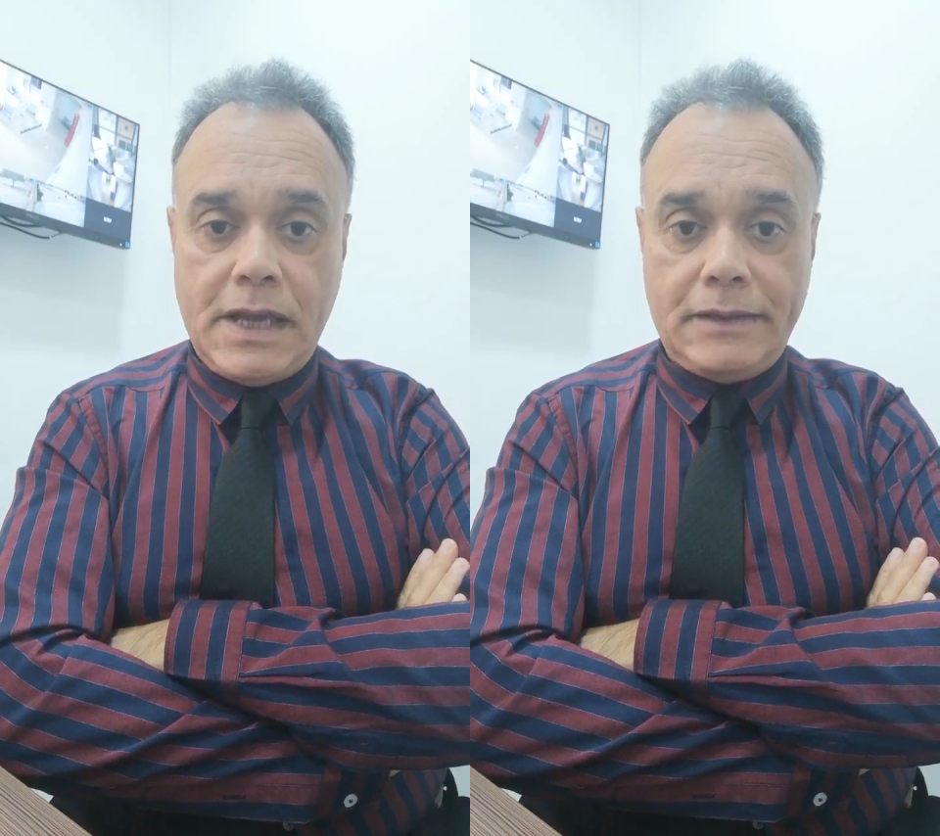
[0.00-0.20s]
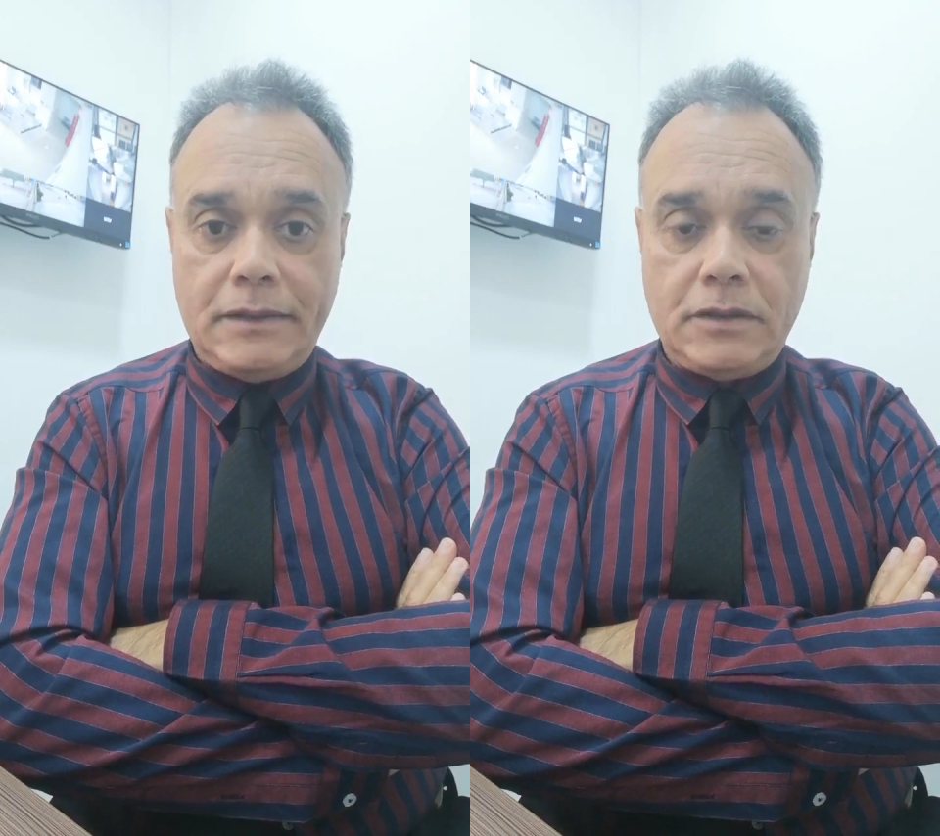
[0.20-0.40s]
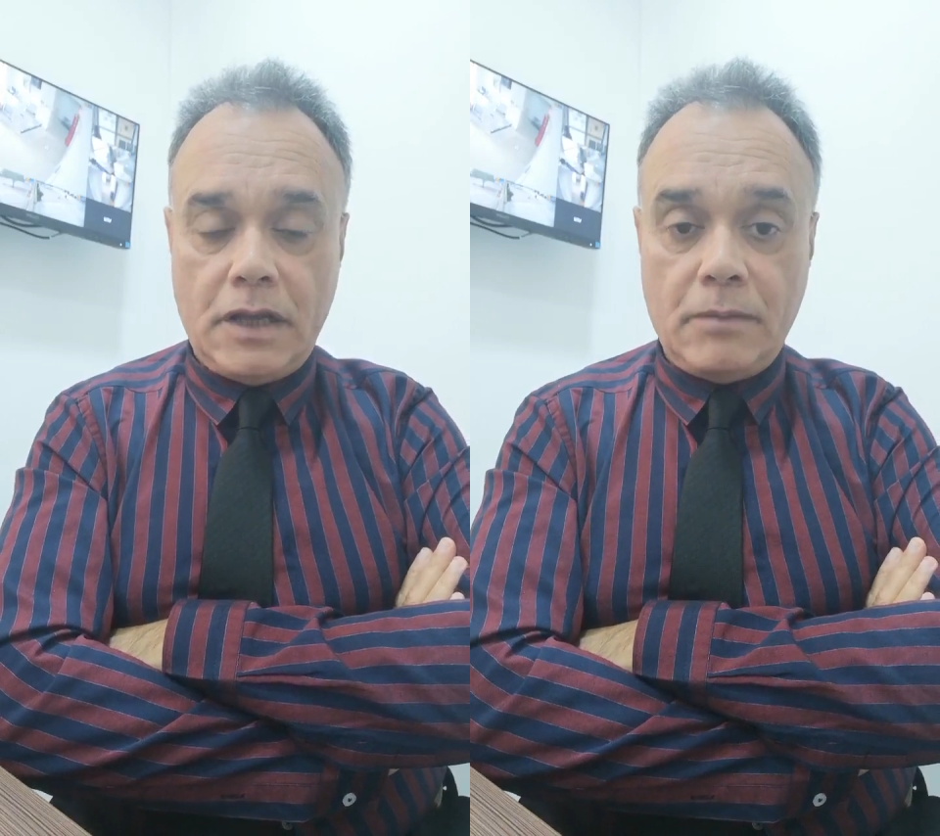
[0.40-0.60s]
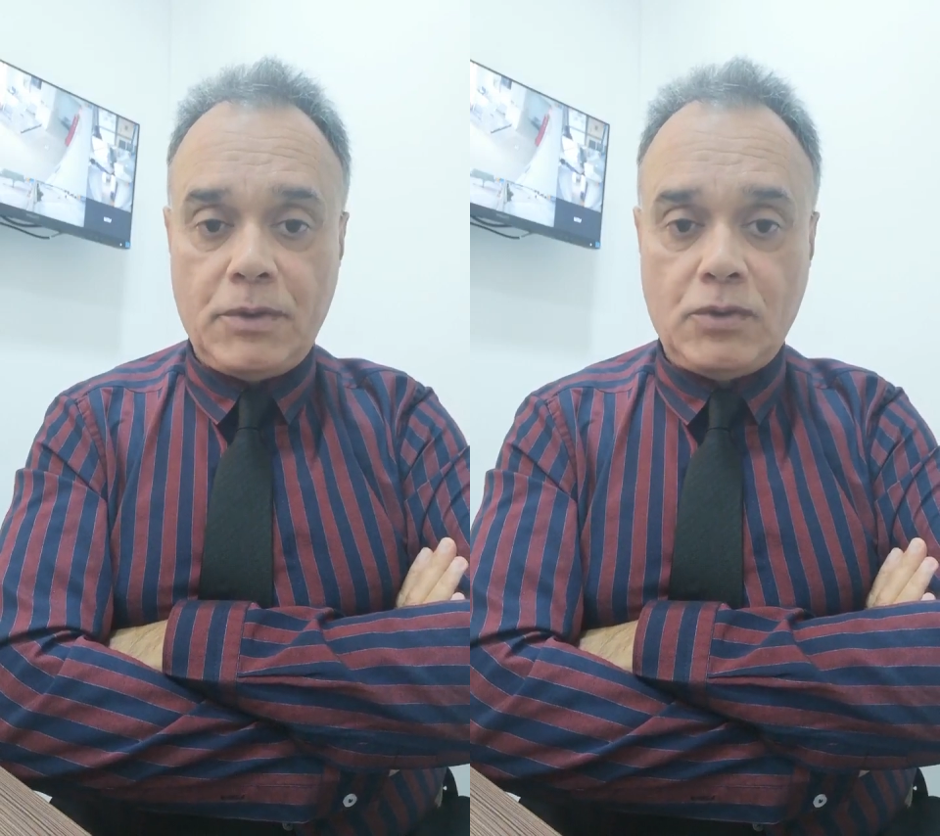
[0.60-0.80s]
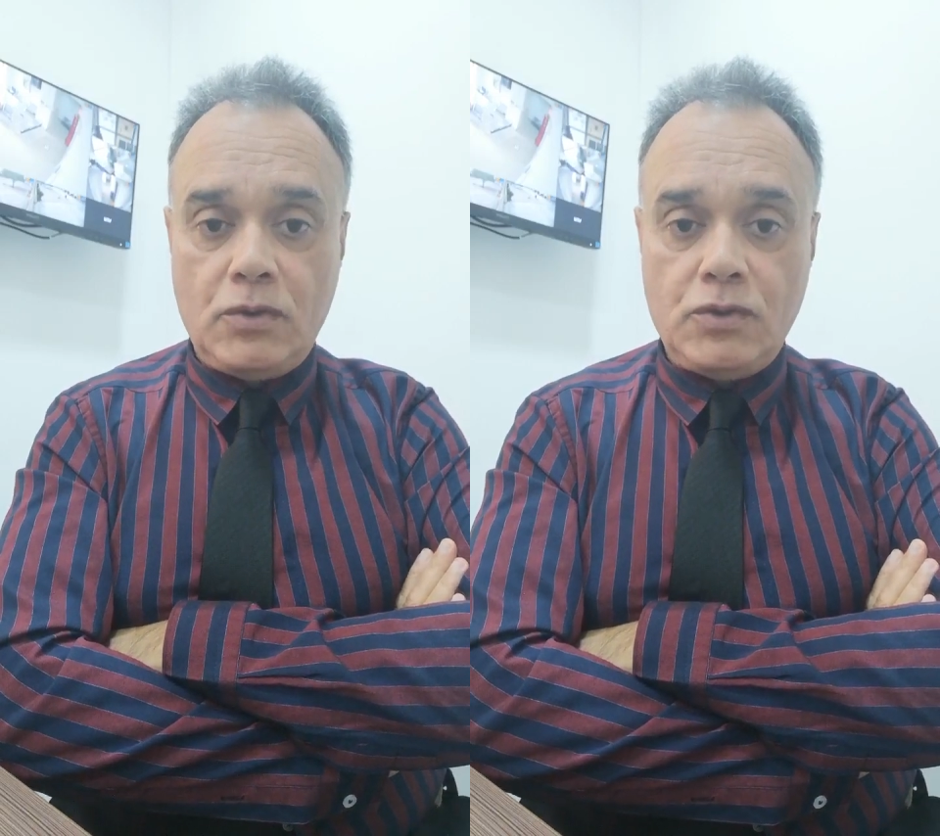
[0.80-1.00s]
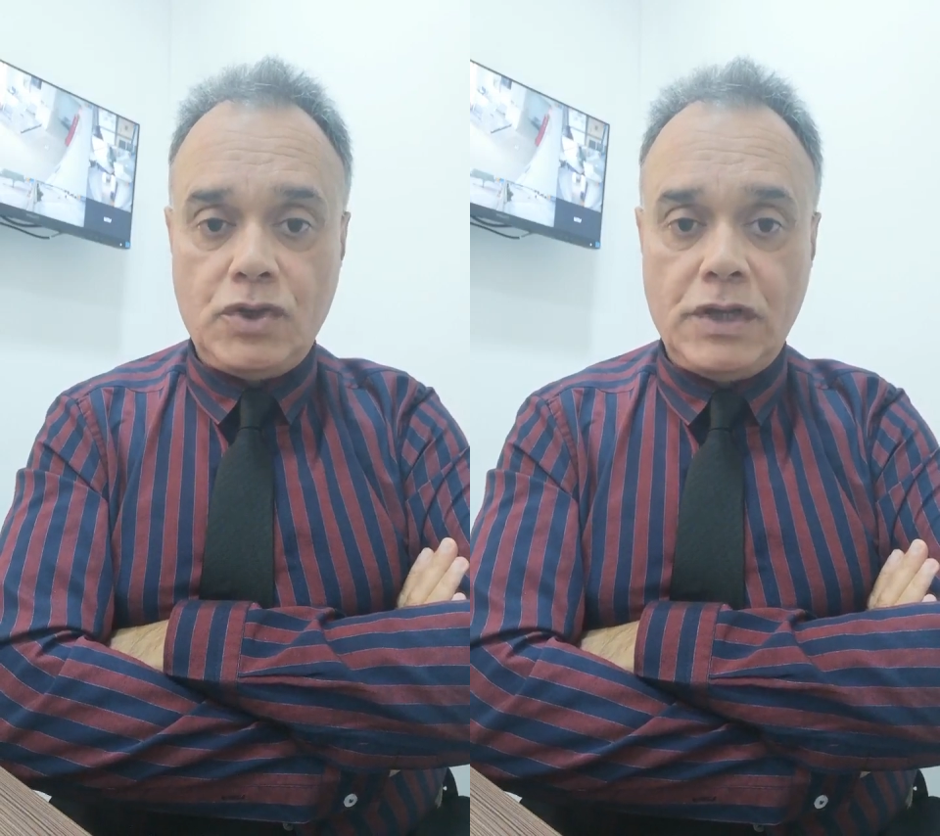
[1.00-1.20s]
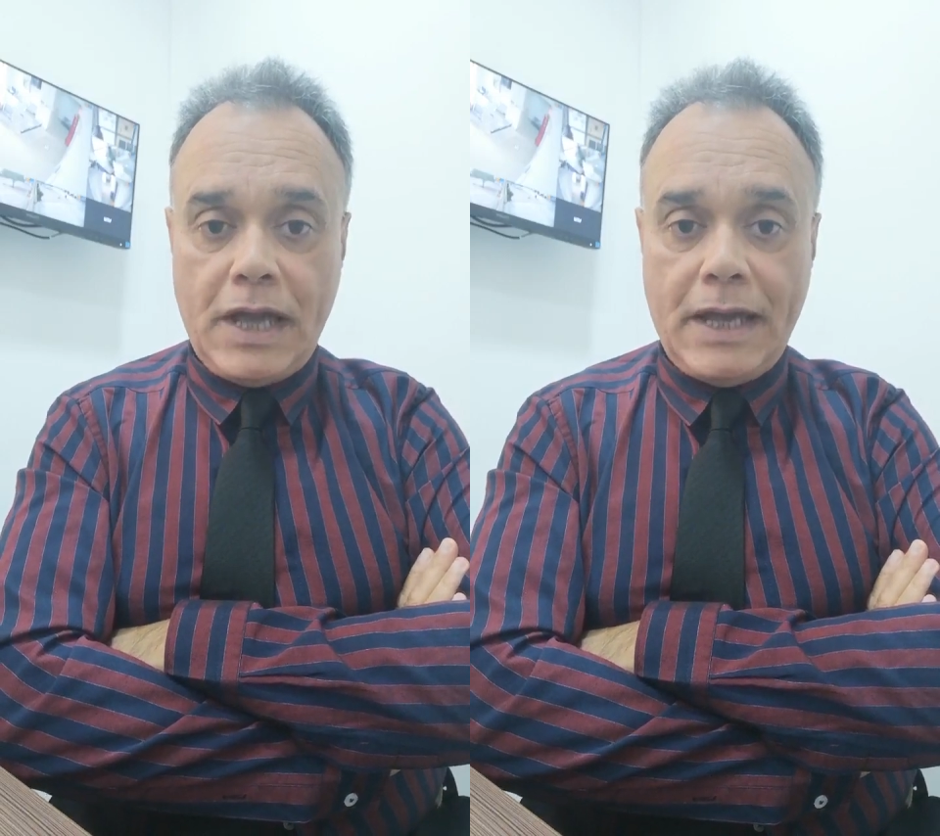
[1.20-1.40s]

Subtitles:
and underlying pathology,